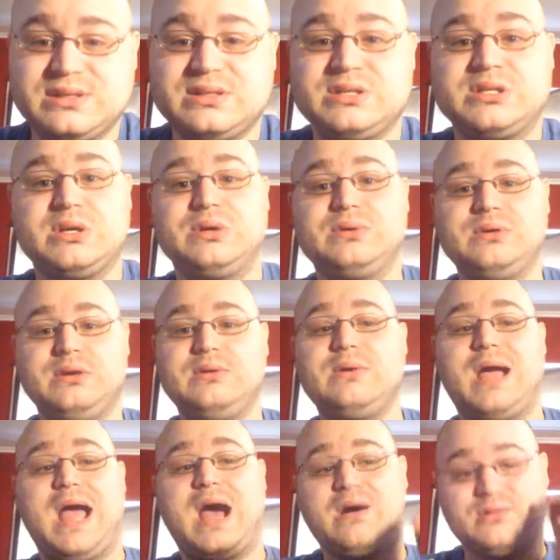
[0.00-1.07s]
show you
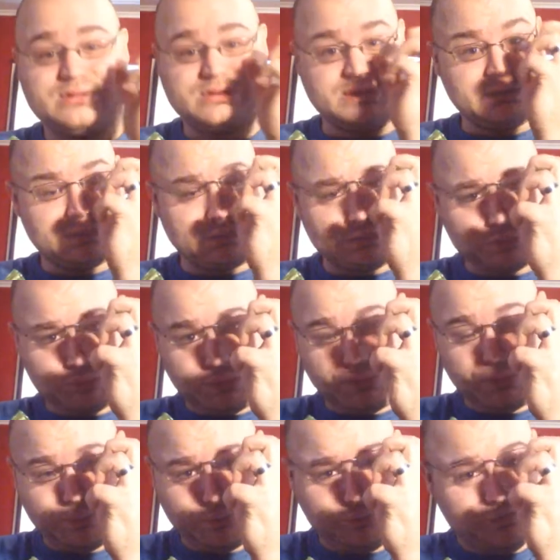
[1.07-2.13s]
how to do a
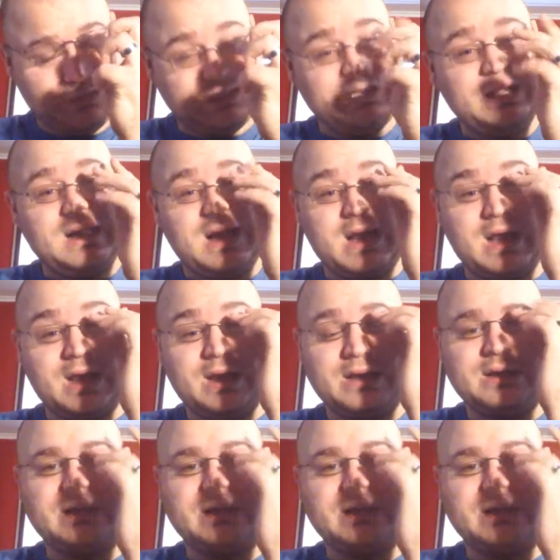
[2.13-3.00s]
bowl and